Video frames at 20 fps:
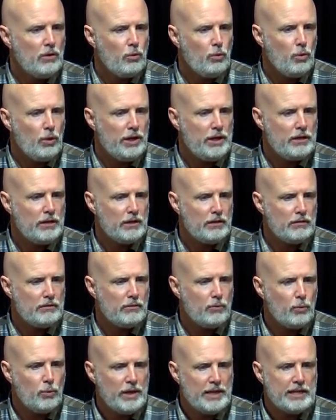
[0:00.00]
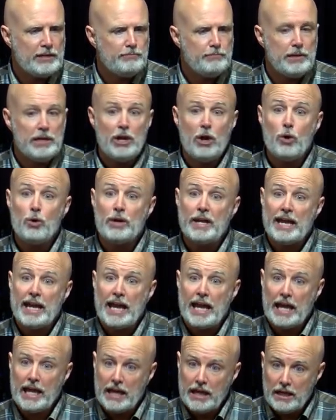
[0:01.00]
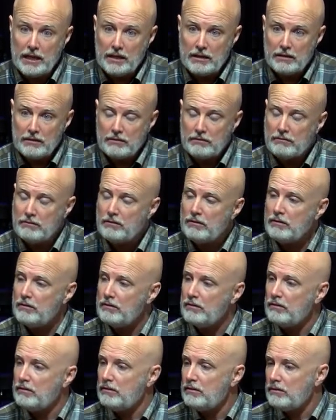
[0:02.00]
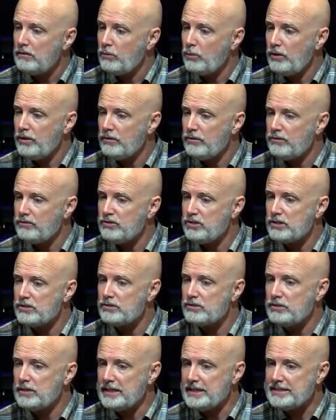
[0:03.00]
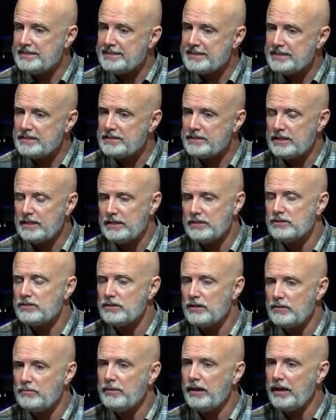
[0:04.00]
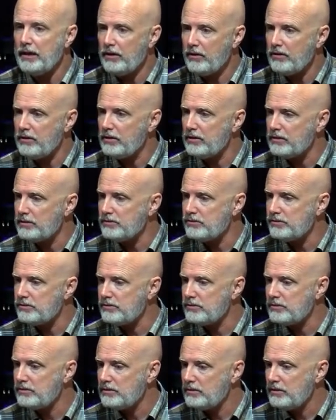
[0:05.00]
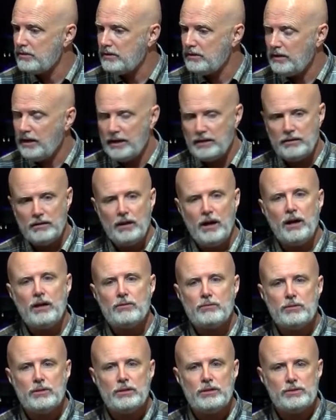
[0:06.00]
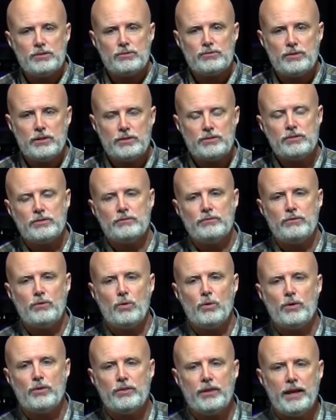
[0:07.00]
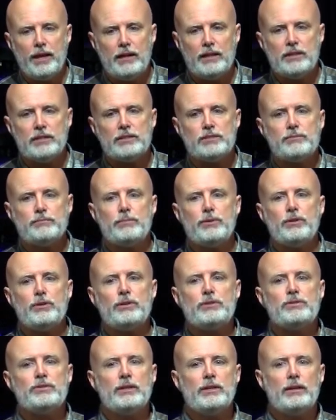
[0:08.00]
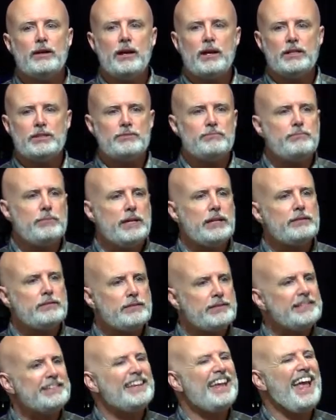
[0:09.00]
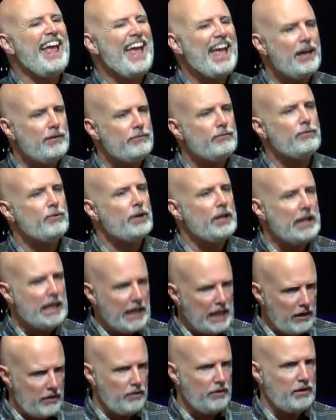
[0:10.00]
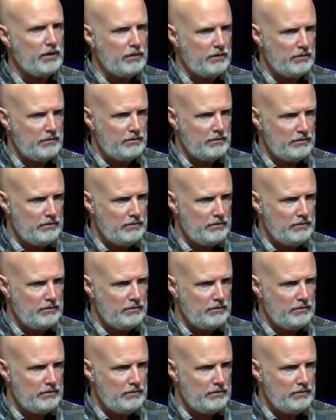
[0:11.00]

We can, we can be okay with just existing in some areas and not really stretching forth and experiencing God's best in every area.